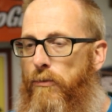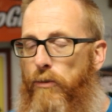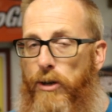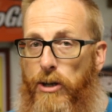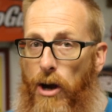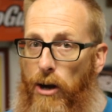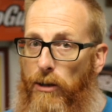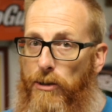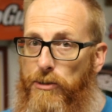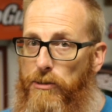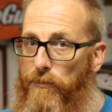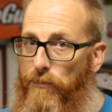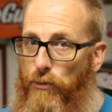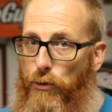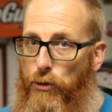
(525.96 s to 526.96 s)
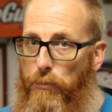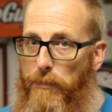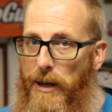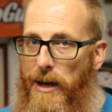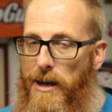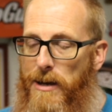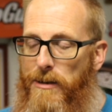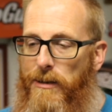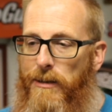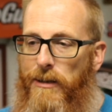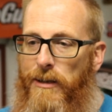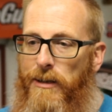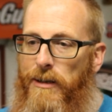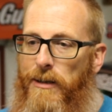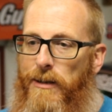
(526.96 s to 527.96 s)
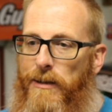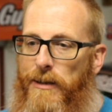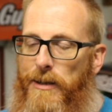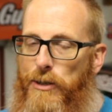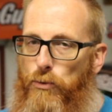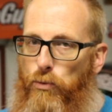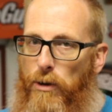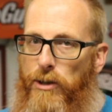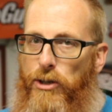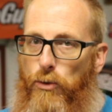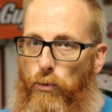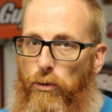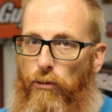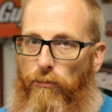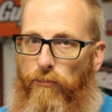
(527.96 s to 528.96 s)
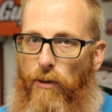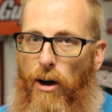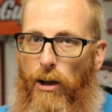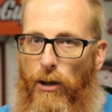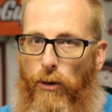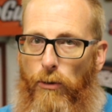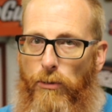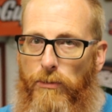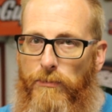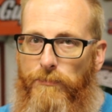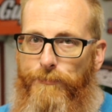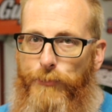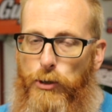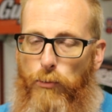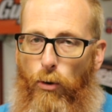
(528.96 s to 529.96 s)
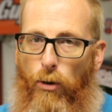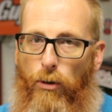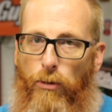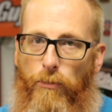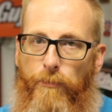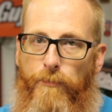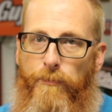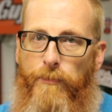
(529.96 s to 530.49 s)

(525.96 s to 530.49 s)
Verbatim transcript: regardless of good or bad, is what you will follow tomorrow.